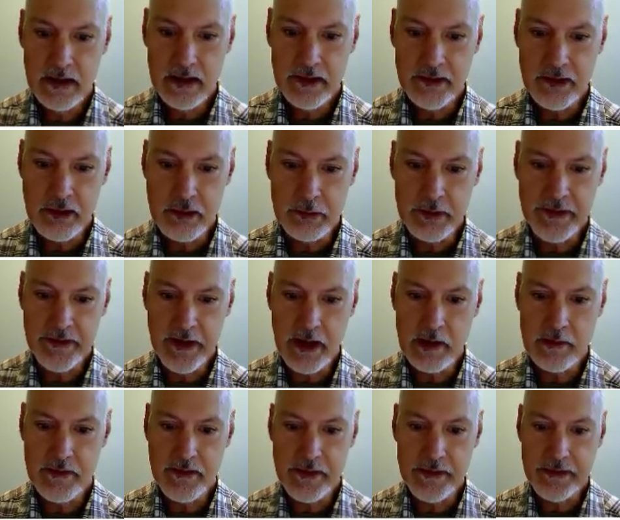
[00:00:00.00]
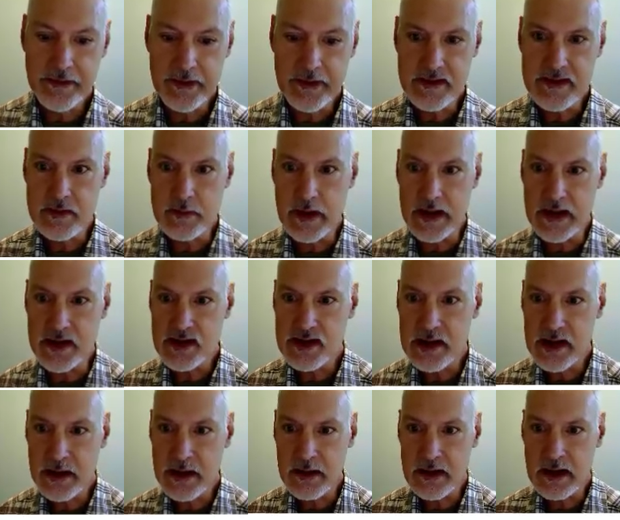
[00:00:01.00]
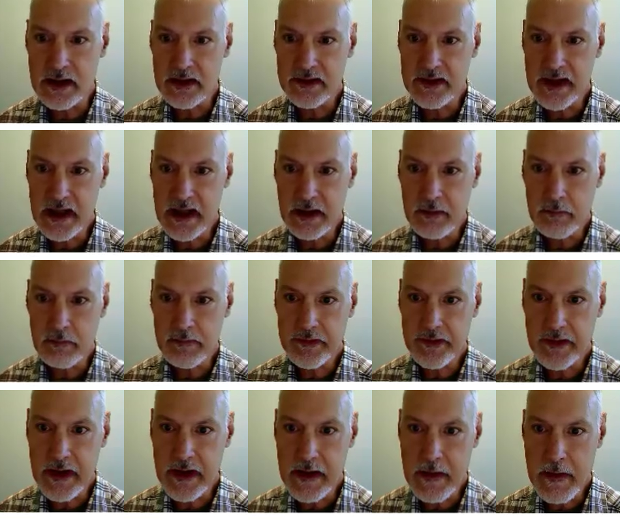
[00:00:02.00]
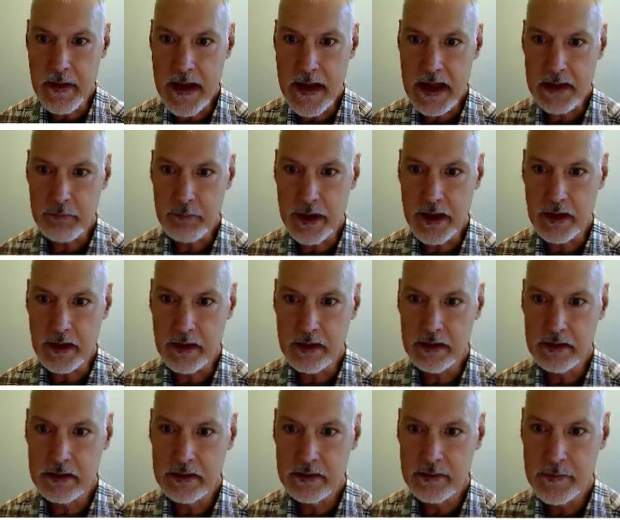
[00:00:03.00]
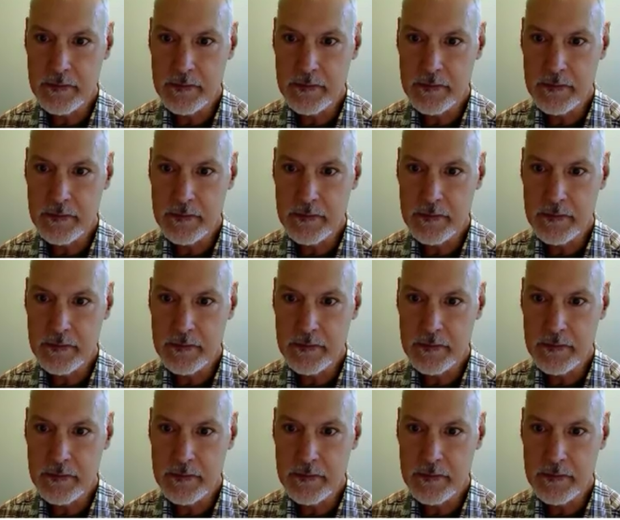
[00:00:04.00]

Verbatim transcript: So to resolve this situation, I'm going to take, say, that pair,